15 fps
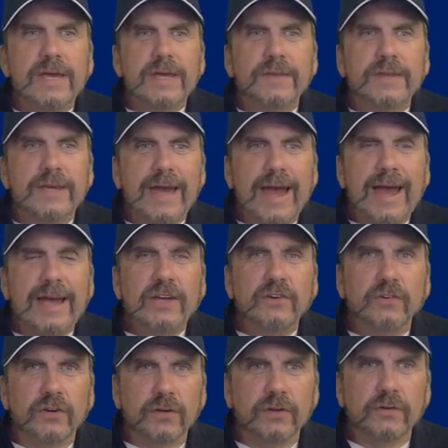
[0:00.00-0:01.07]
The
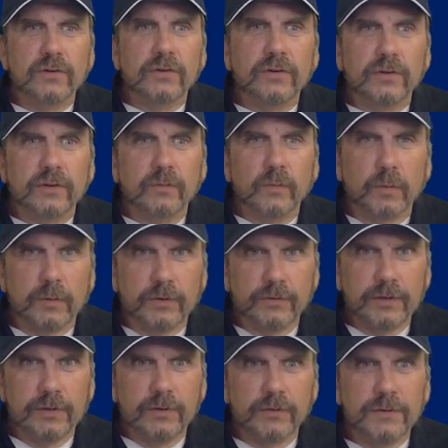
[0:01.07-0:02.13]
actions, when we
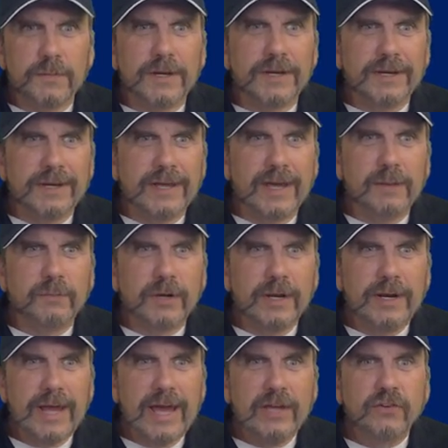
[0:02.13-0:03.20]
see those in a minute again, but
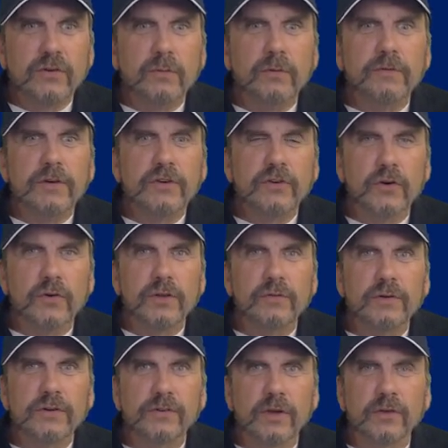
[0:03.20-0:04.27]
an action will return the
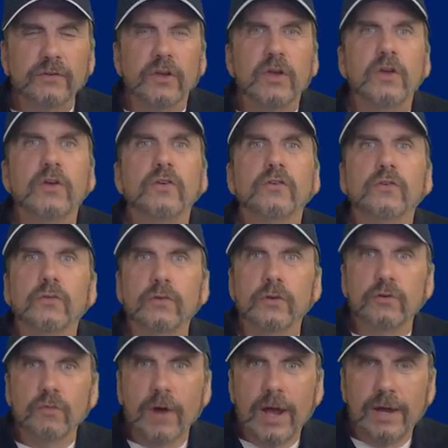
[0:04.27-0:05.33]
result to
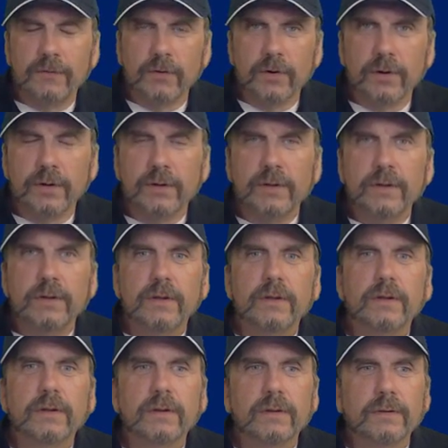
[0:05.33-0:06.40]
the driver.
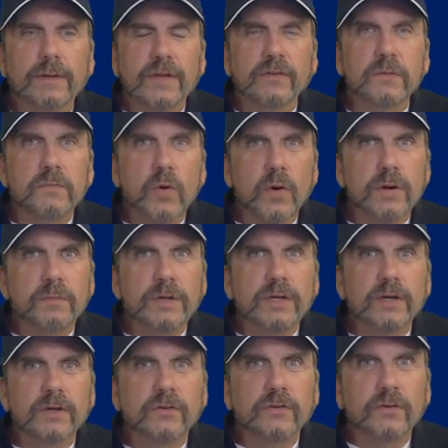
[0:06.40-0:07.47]
That's important
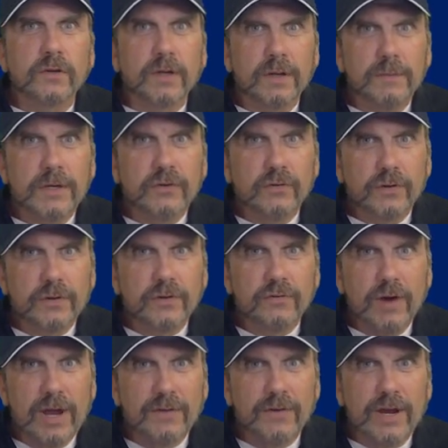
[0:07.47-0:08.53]
because you've got to make sure the
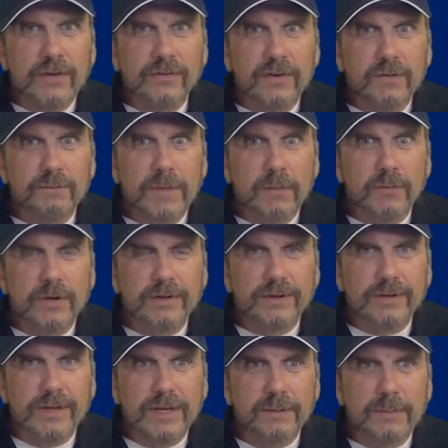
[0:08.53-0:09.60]
driver has enough memory
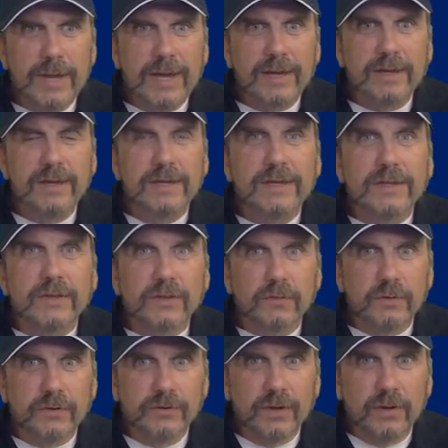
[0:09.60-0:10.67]
to take back the
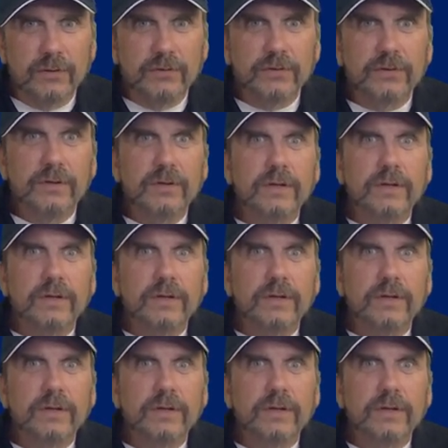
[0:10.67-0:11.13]
results.